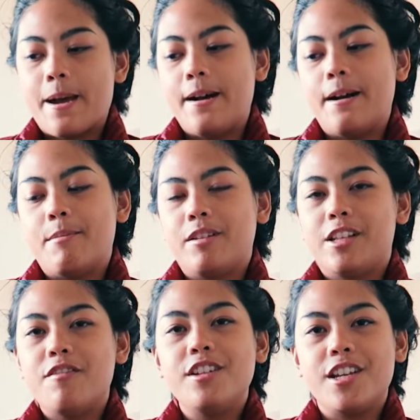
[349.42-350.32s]
I'd
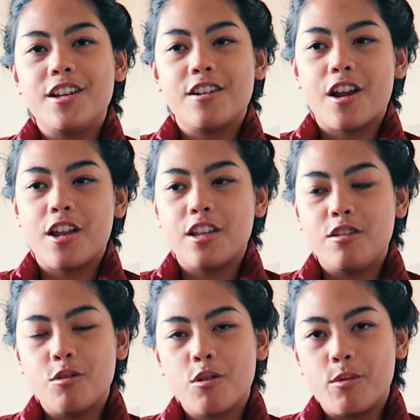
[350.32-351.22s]
love to hear
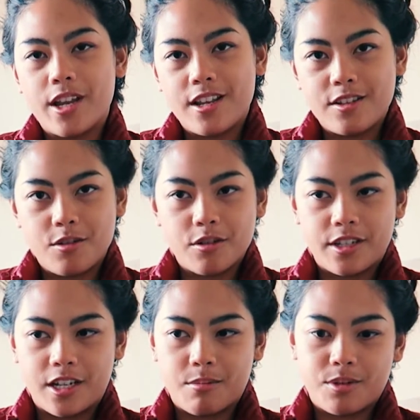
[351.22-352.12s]
your ways, your
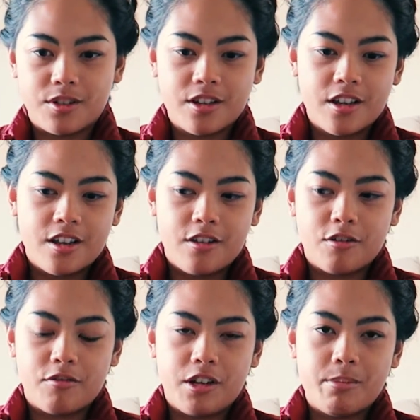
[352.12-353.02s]
tips,
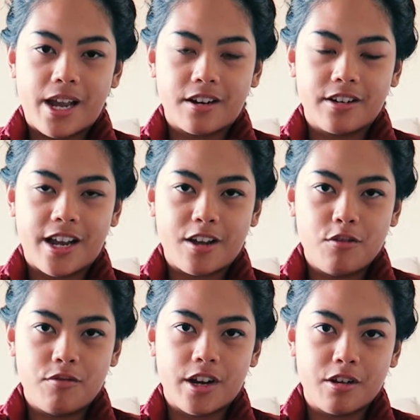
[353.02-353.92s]
your feedback on how
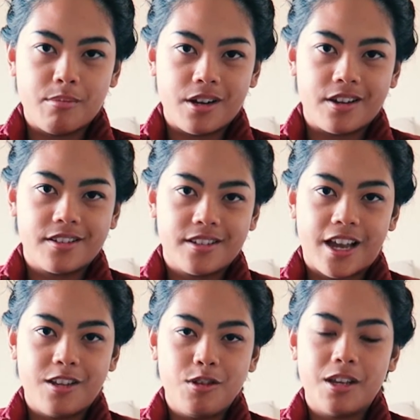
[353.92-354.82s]
you find your bearings,
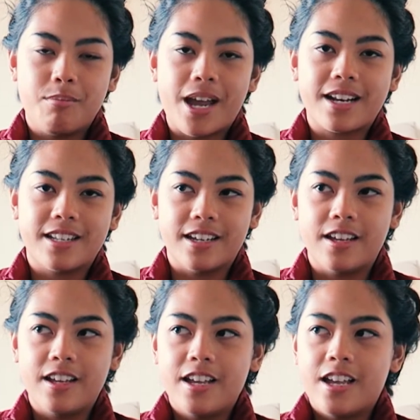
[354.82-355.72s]
how you get back to
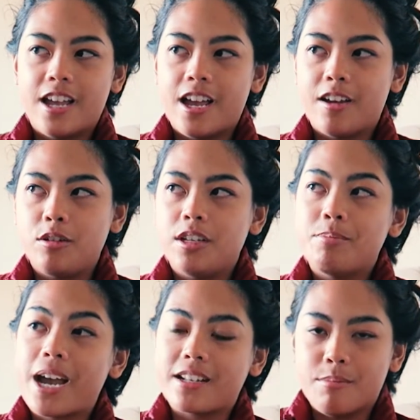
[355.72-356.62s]

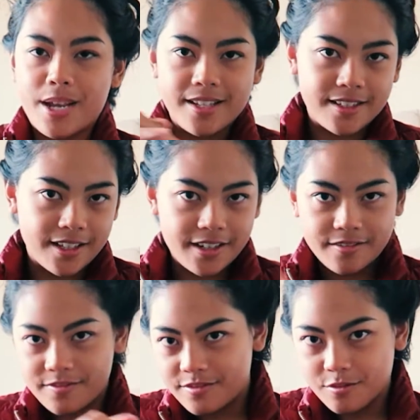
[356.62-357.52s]

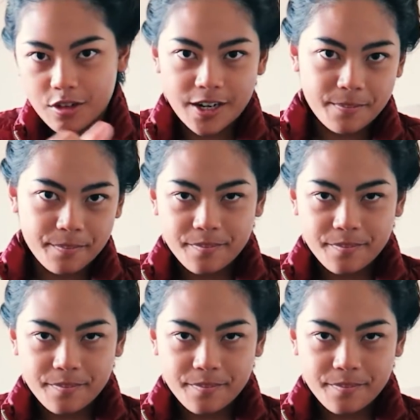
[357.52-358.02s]
baseline, right?